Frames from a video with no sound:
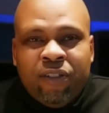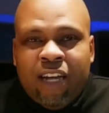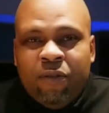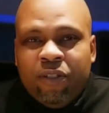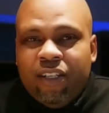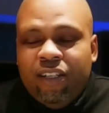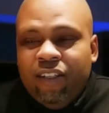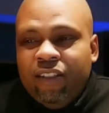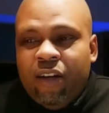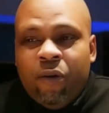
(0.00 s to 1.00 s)
I
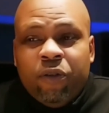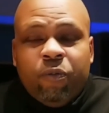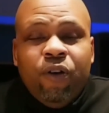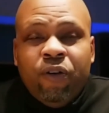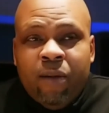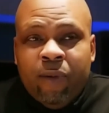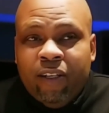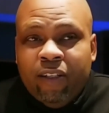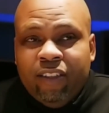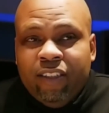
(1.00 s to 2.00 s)
was programming,
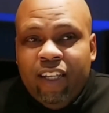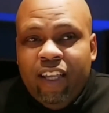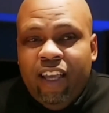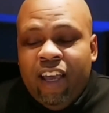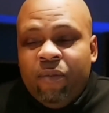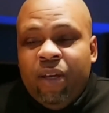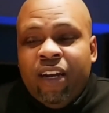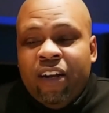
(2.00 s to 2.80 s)
and me and another